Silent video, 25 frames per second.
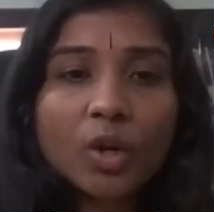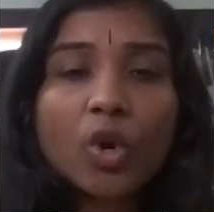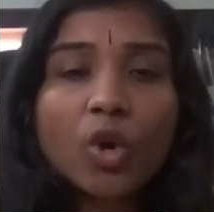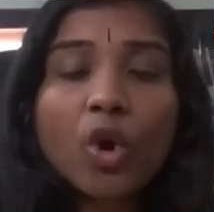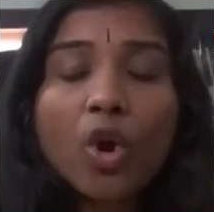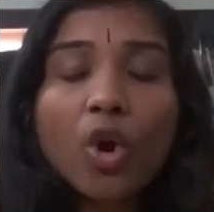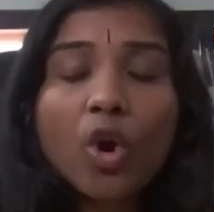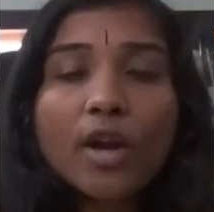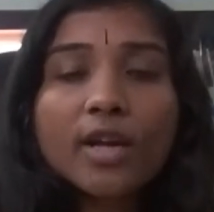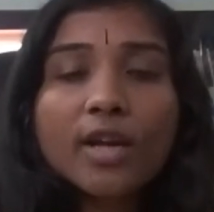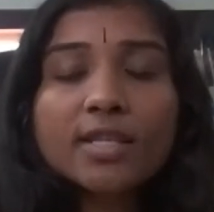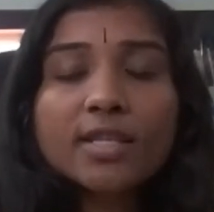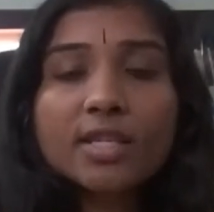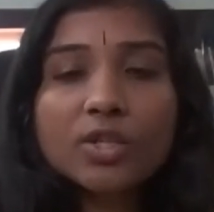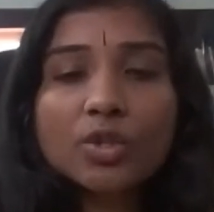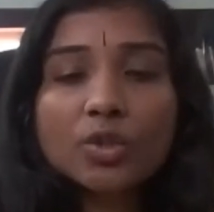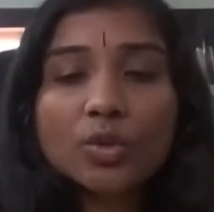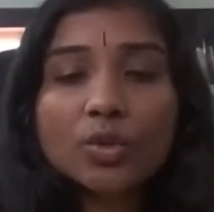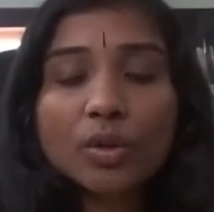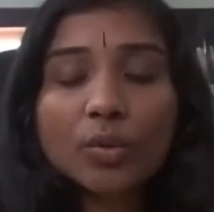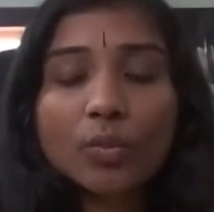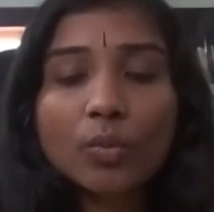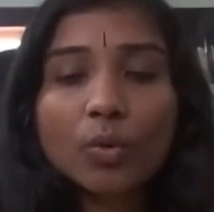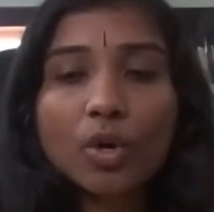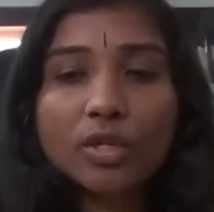coins
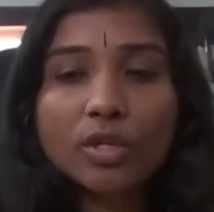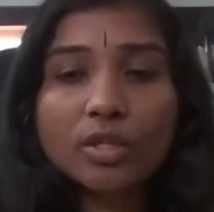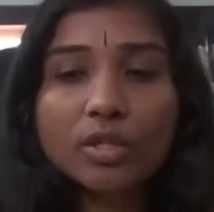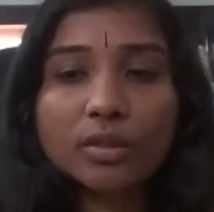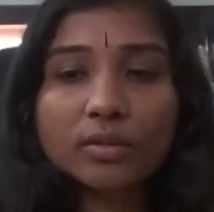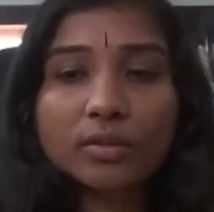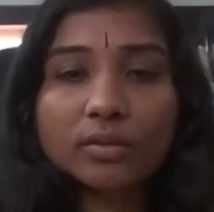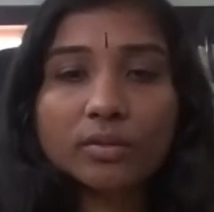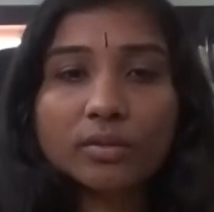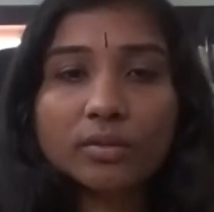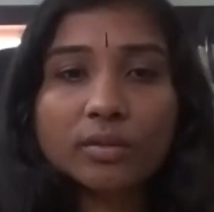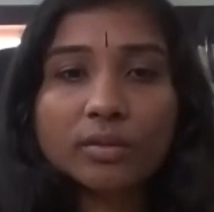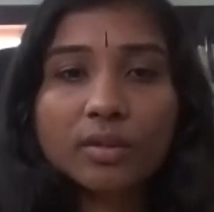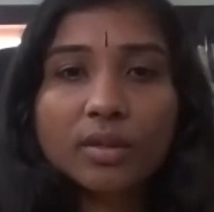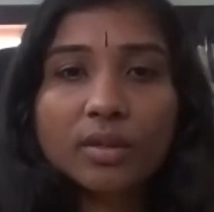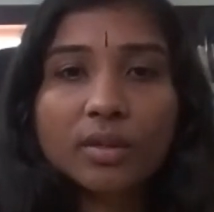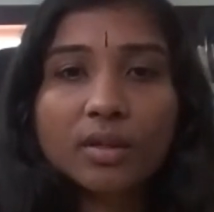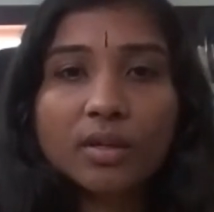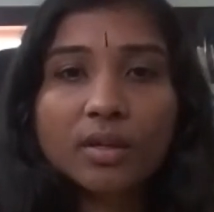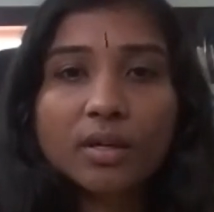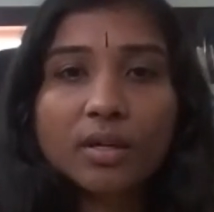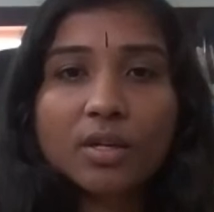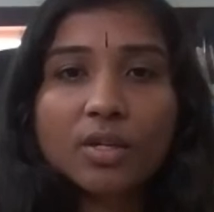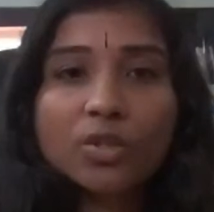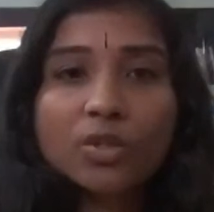into the water.
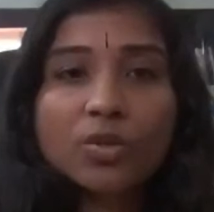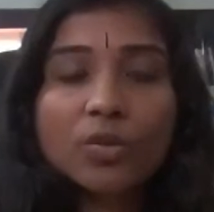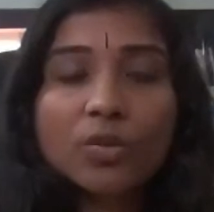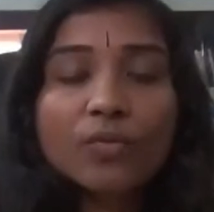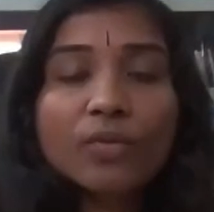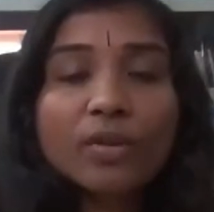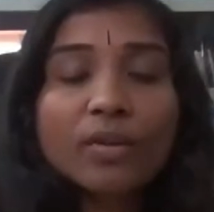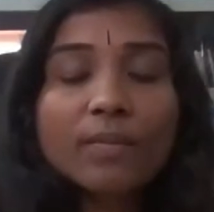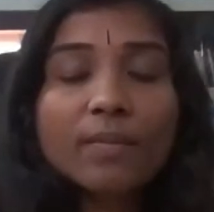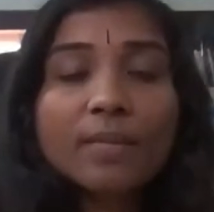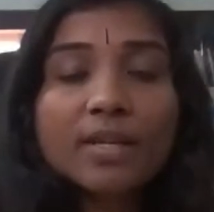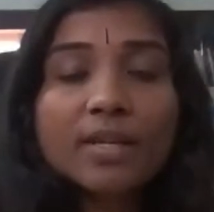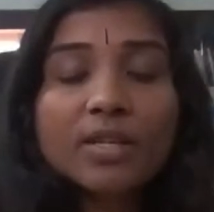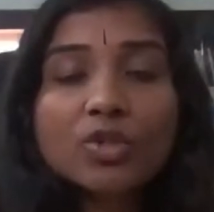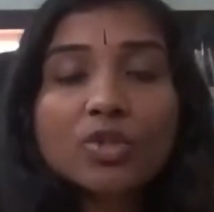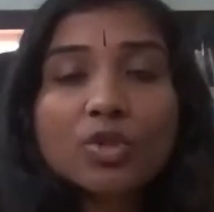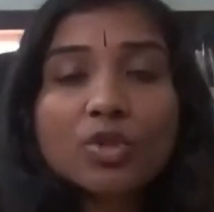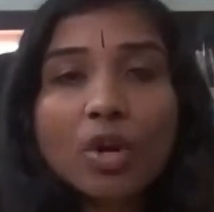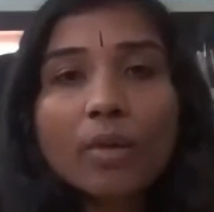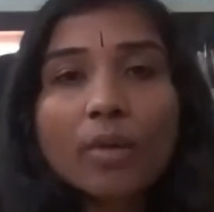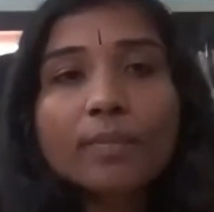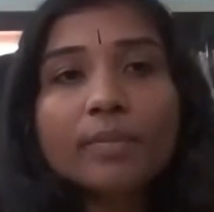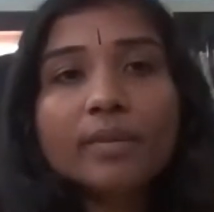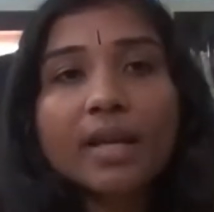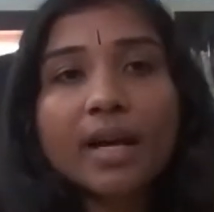So we may
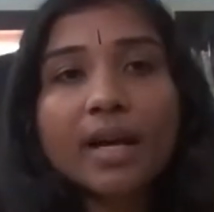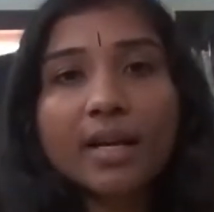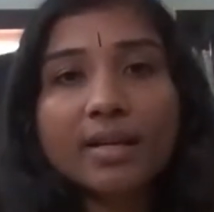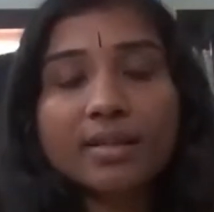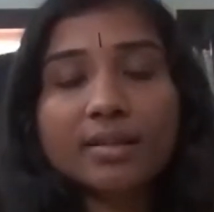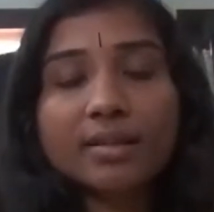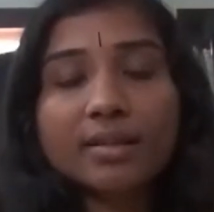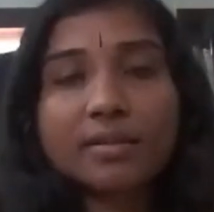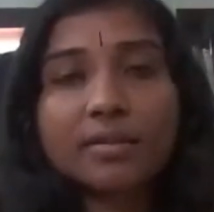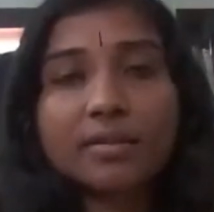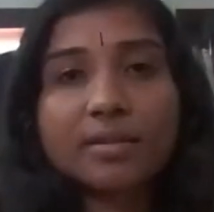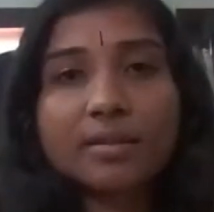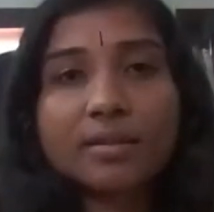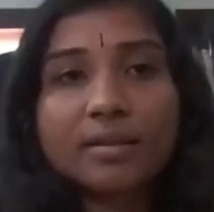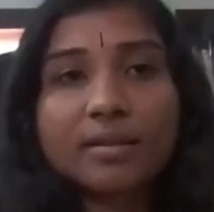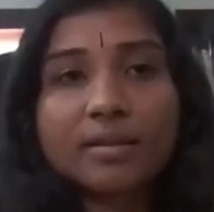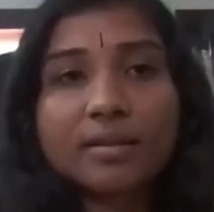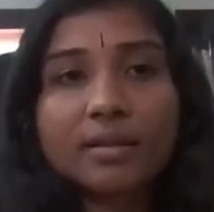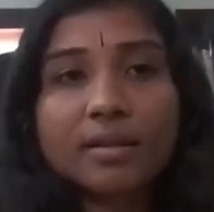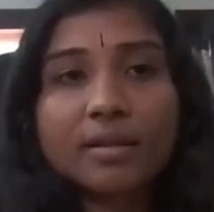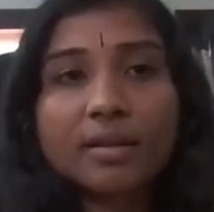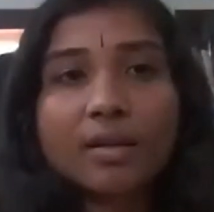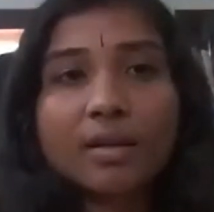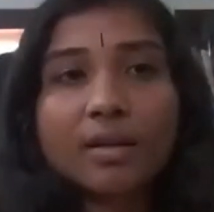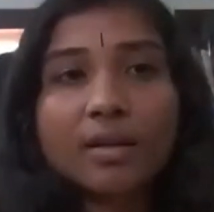stop that.
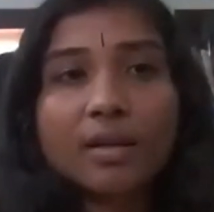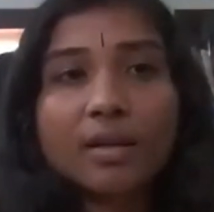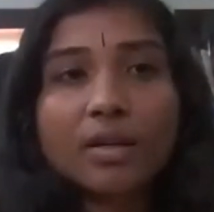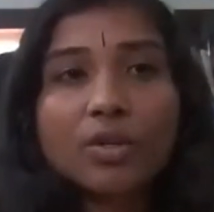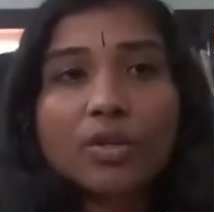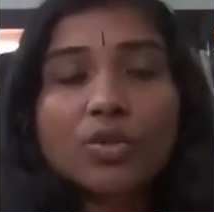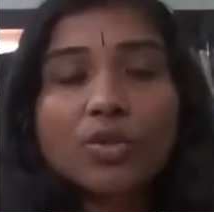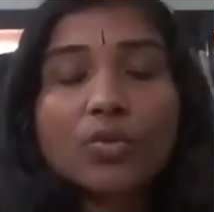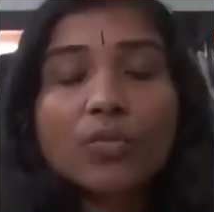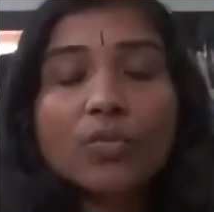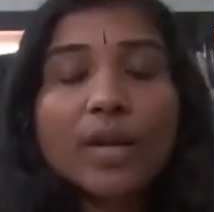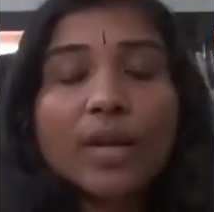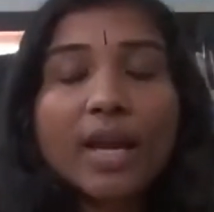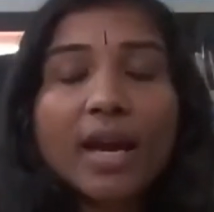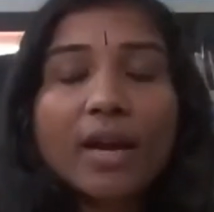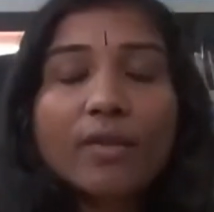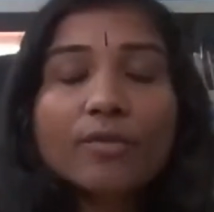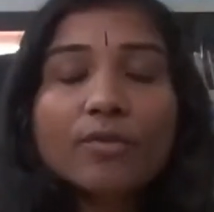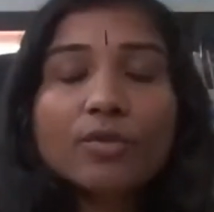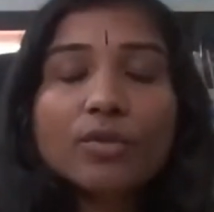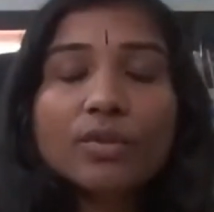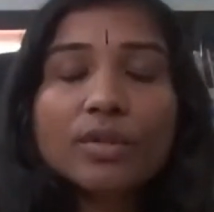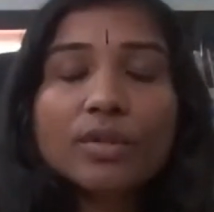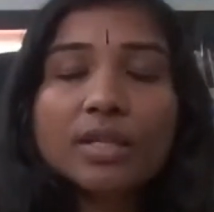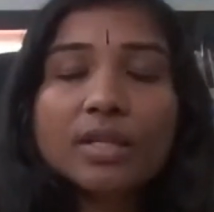So we have
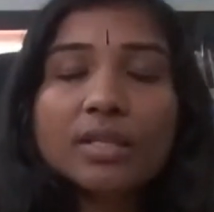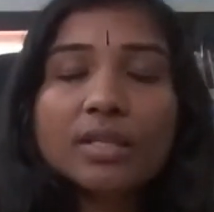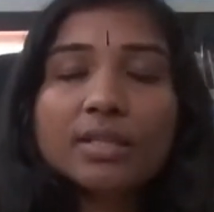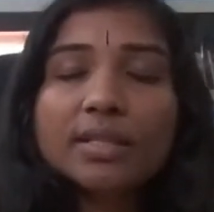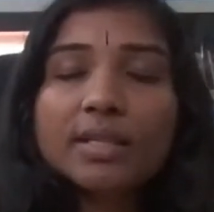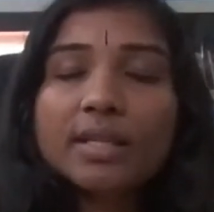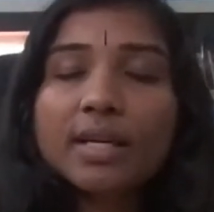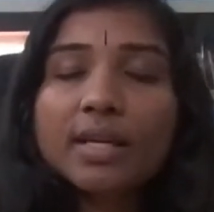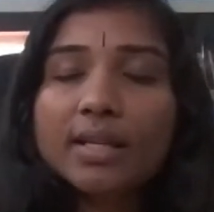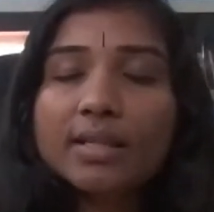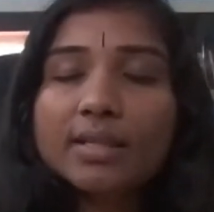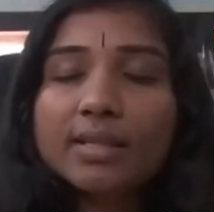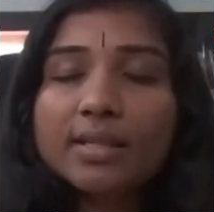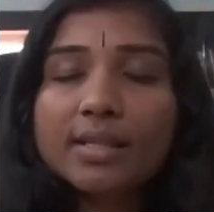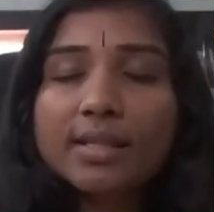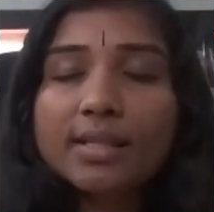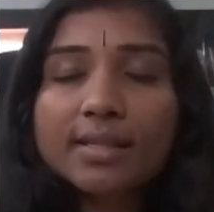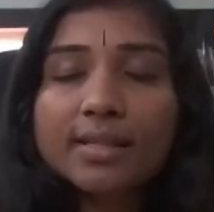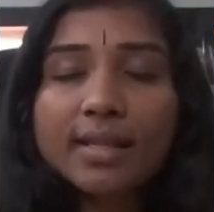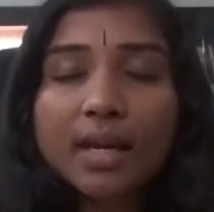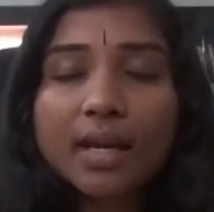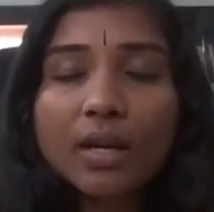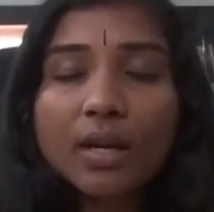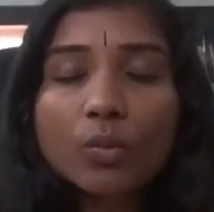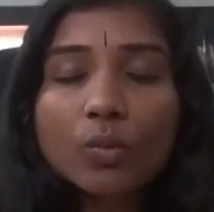to really
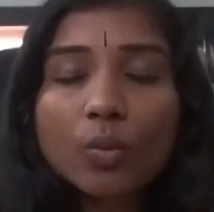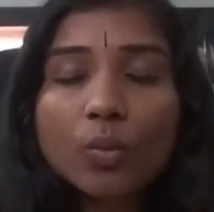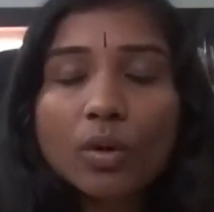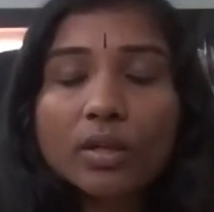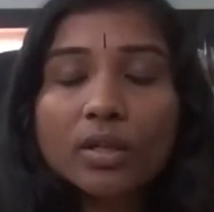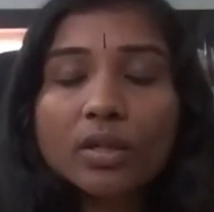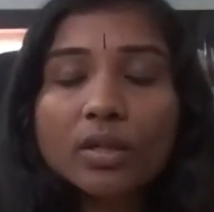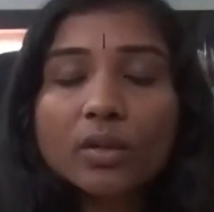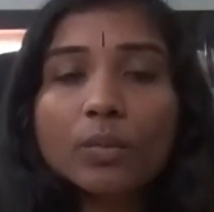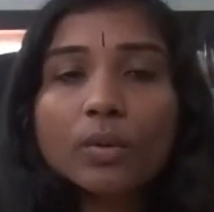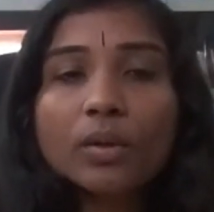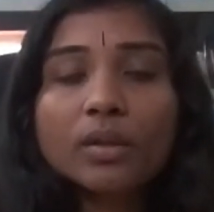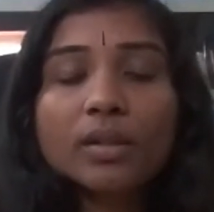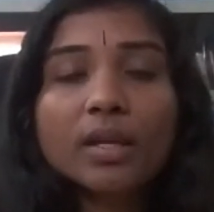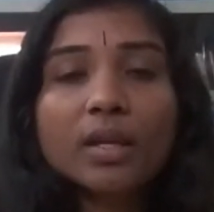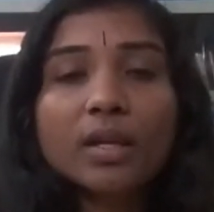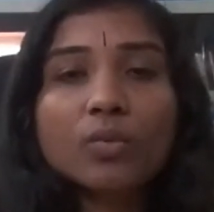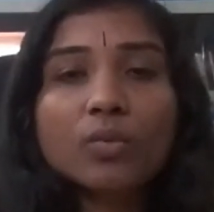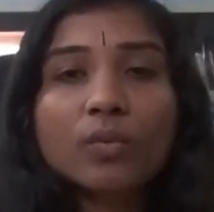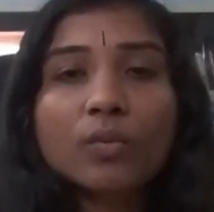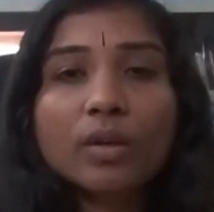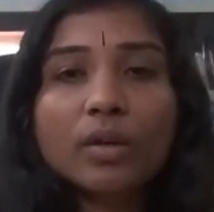understand whatever that